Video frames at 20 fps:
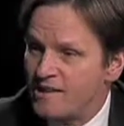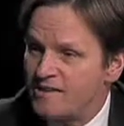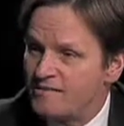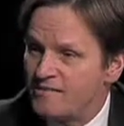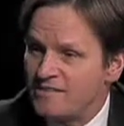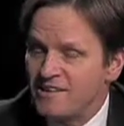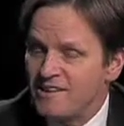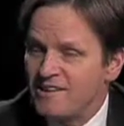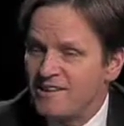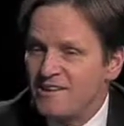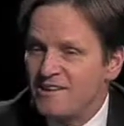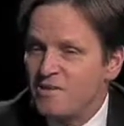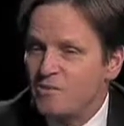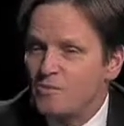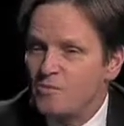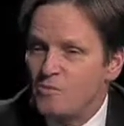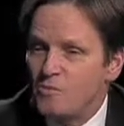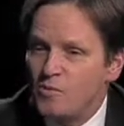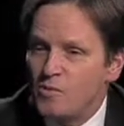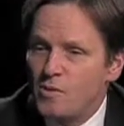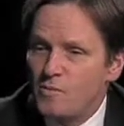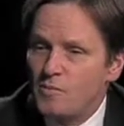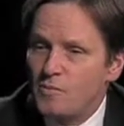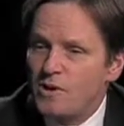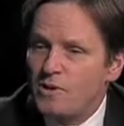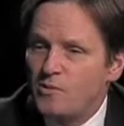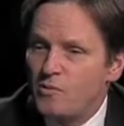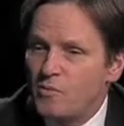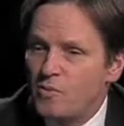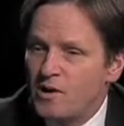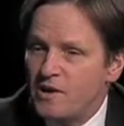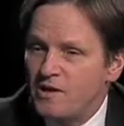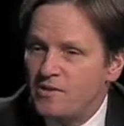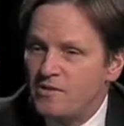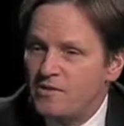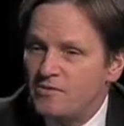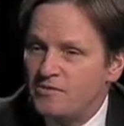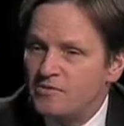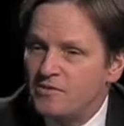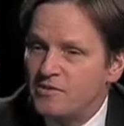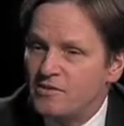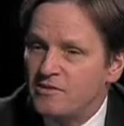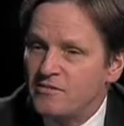And what better way than